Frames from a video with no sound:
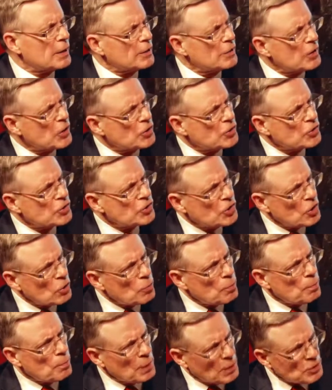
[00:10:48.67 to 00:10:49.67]
there's so
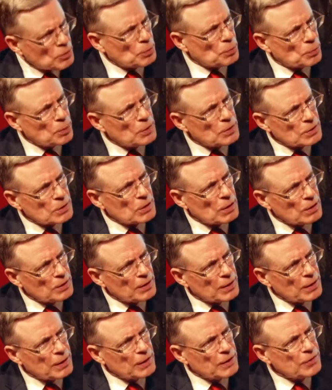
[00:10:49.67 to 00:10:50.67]
much protocol
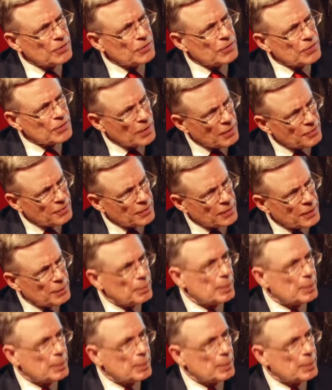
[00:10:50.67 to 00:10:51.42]
that it's stuffy.